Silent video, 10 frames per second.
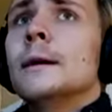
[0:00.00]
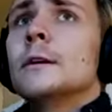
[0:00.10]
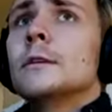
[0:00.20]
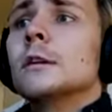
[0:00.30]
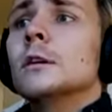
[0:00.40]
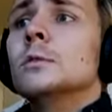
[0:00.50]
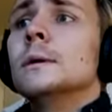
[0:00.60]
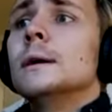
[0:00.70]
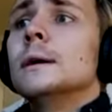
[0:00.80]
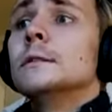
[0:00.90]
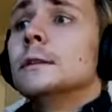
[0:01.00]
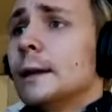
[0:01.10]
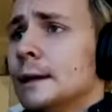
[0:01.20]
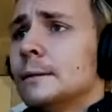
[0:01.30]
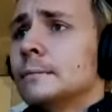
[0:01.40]
So
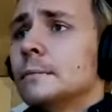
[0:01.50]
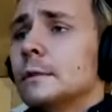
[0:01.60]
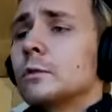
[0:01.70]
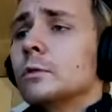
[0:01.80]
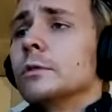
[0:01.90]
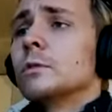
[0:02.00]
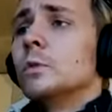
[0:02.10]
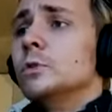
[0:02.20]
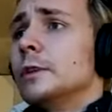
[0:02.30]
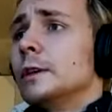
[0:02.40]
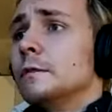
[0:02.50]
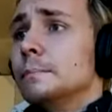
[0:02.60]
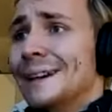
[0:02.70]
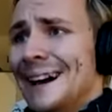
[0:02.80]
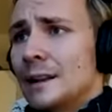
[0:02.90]
today, of course, when you think of
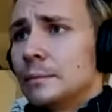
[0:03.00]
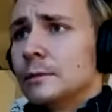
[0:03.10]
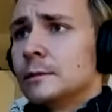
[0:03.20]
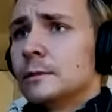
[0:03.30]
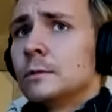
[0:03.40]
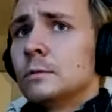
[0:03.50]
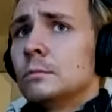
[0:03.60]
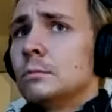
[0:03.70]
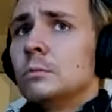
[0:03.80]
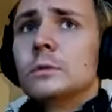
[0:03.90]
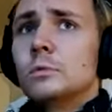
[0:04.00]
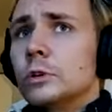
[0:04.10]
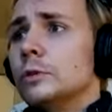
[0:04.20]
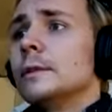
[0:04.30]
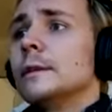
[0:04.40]
big animals, what
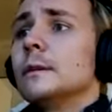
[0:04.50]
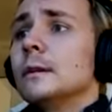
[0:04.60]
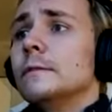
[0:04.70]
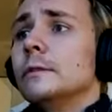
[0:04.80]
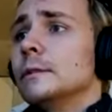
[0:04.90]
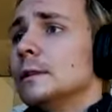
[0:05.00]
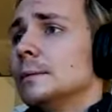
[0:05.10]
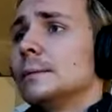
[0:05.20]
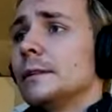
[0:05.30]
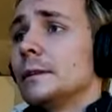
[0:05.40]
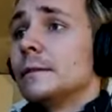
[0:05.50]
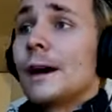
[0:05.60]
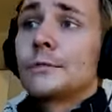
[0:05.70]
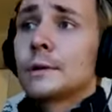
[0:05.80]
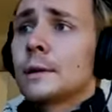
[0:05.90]
do you think of? You'll typically think of
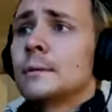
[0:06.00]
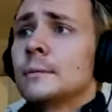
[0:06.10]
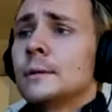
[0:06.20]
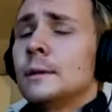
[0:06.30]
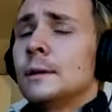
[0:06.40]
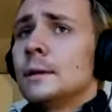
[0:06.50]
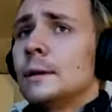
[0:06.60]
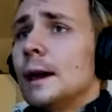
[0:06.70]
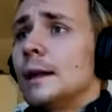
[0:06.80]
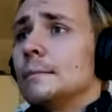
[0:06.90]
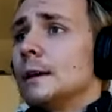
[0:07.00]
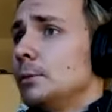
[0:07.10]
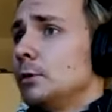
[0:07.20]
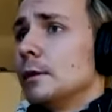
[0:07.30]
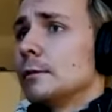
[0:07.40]
Africa, and
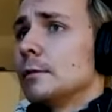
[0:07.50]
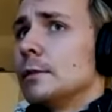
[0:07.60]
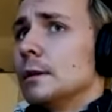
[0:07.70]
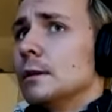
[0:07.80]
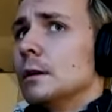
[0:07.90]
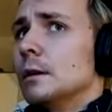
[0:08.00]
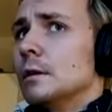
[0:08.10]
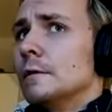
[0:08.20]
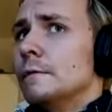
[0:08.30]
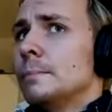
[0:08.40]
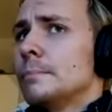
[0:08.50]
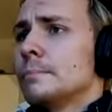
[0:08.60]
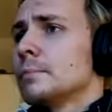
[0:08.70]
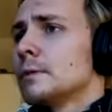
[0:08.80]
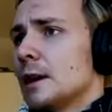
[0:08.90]
maybe you'll also think of
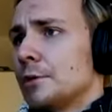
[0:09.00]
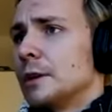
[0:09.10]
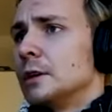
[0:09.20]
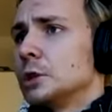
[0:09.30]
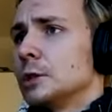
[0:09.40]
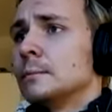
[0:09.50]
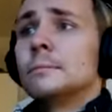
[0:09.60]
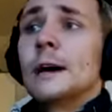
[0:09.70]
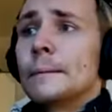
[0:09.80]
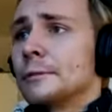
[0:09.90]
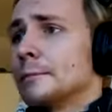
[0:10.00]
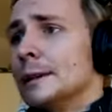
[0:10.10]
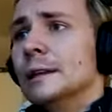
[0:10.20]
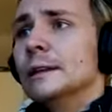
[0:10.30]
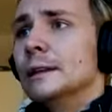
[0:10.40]
South Asia, perhaps
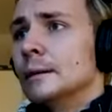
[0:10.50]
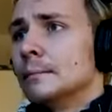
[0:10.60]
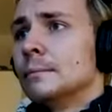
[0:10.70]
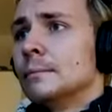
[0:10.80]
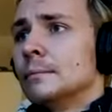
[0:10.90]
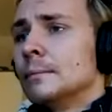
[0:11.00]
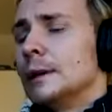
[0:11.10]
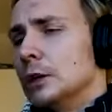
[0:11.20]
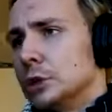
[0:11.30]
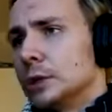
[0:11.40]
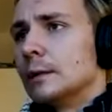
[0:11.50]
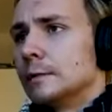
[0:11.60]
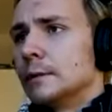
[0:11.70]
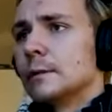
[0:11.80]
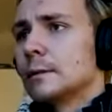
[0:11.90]
India, Asian
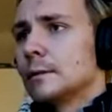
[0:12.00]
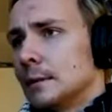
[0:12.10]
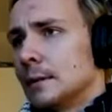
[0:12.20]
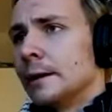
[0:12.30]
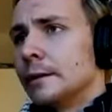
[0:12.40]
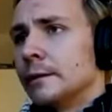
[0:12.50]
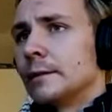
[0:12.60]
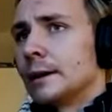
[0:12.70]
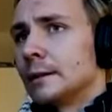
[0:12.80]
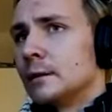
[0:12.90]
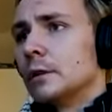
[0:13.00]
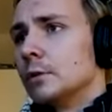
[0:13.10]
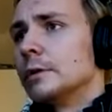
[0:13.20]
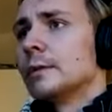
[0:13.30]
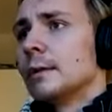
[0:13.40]
elephants, lions, that, although
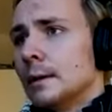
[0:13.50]
it's